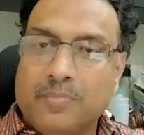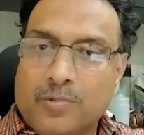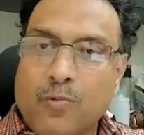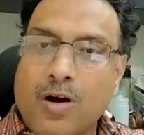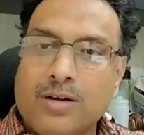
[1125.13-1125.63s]

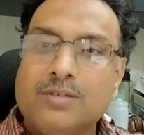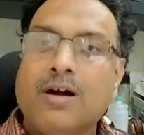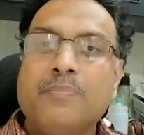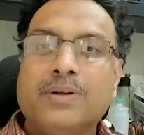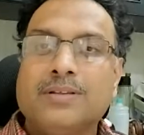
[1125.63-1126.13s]
What
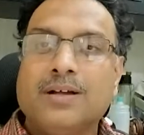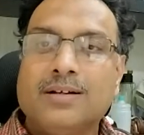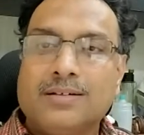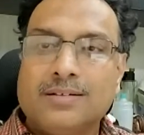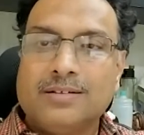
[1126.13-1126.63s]
topic that
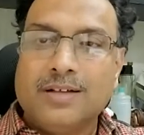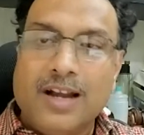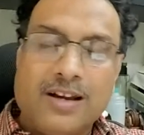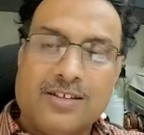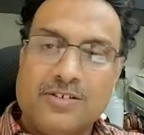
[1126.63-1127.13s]

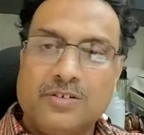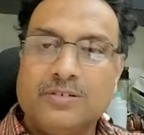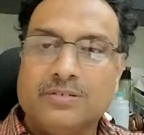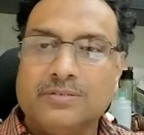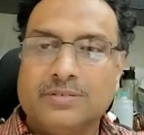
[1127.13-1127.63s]
interests
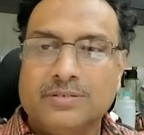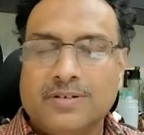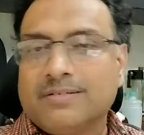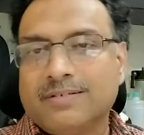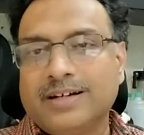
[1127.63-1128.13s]
you? You
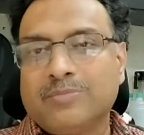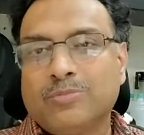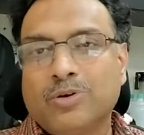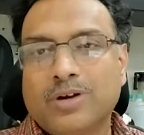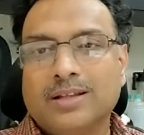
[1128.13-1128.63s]
want to read
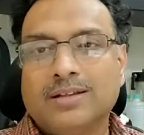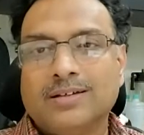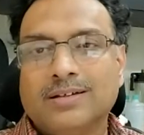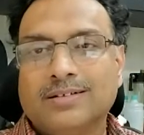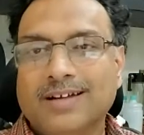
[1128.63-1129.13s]
more and
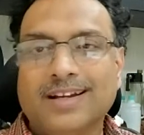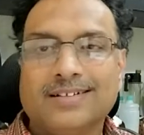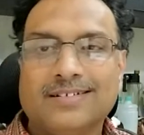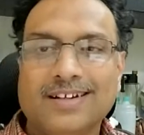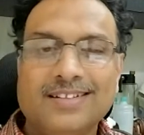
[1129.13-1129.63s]
write,
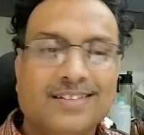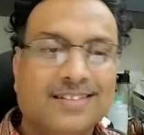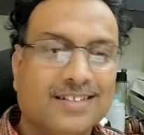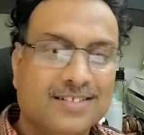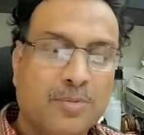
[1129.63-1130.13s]
right?
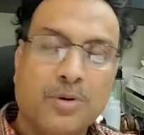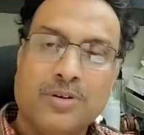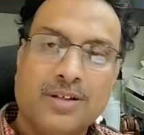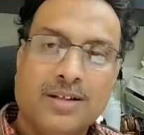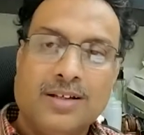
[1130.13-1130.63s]
This is about
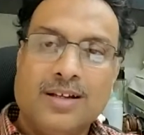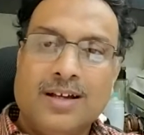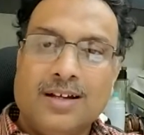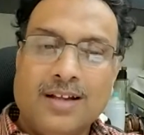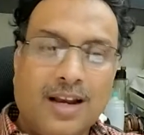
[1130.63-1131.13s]

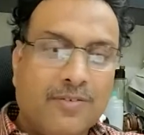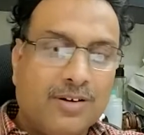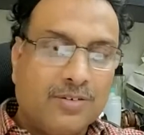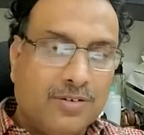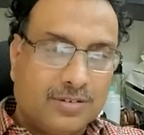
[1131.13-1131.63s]

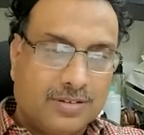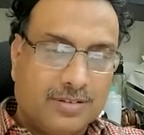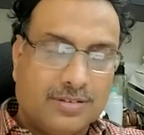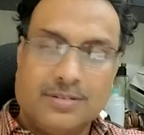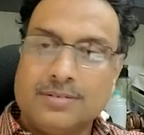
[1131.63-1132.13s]
10-hour
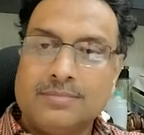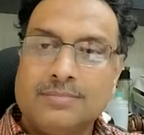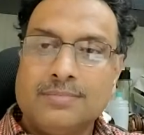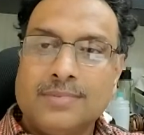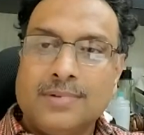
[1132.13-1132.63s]
course. So,
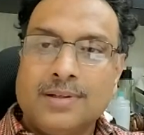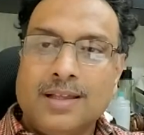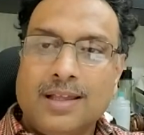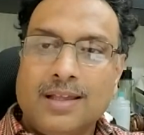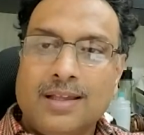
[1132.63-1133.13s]

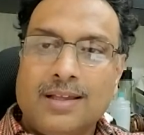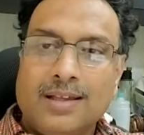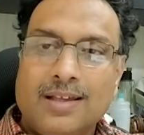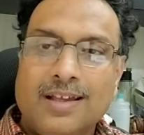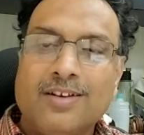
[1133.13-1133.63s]

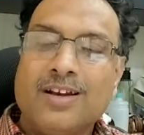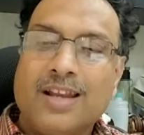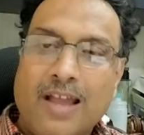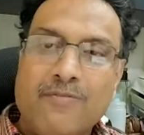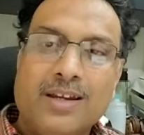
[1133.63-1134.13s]
in
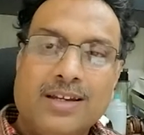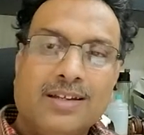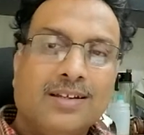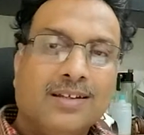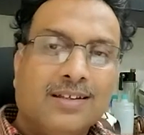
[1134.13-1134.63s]

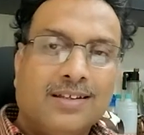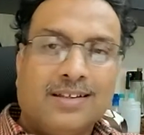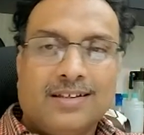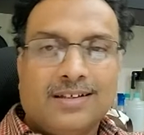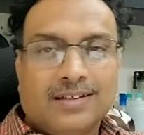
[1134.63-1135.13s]
every
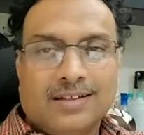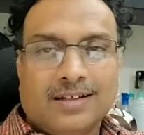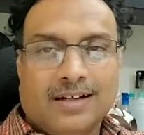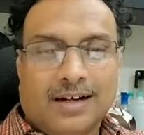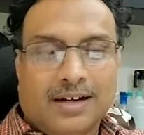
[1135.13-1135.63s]

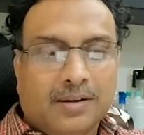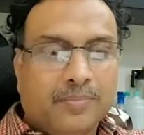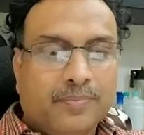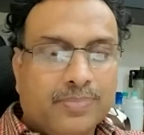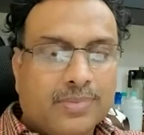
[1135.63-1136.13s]

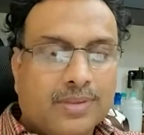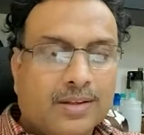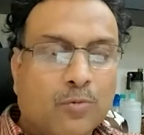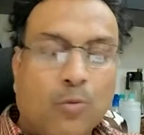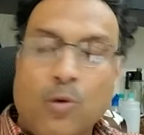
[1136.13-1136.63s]

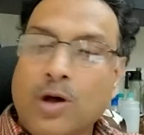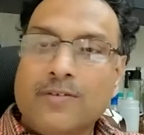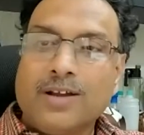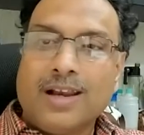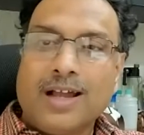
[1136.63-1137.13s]
1
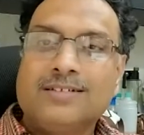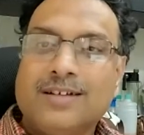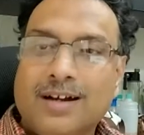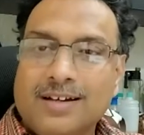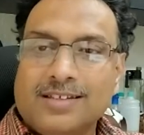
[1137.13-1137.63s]
hour lecture,
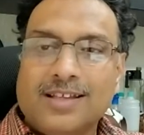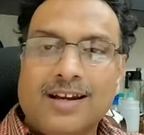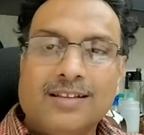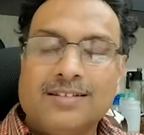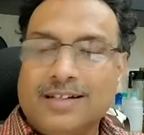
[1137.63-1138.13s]
at least there
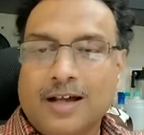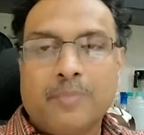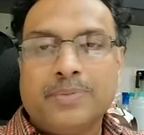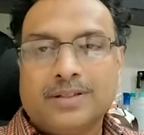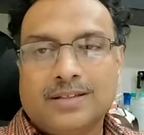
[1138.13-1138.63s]
are 3
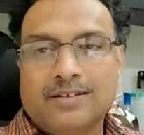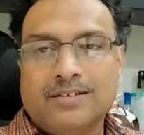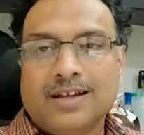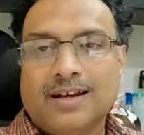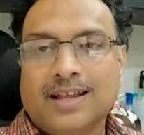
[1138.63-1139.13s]
topics that
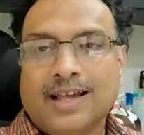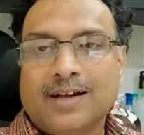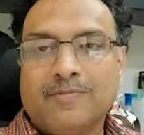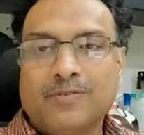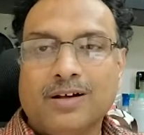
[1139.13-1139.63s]
you can take
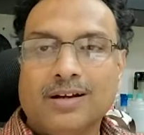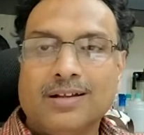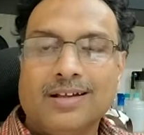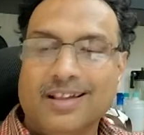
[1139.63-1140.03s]
up for a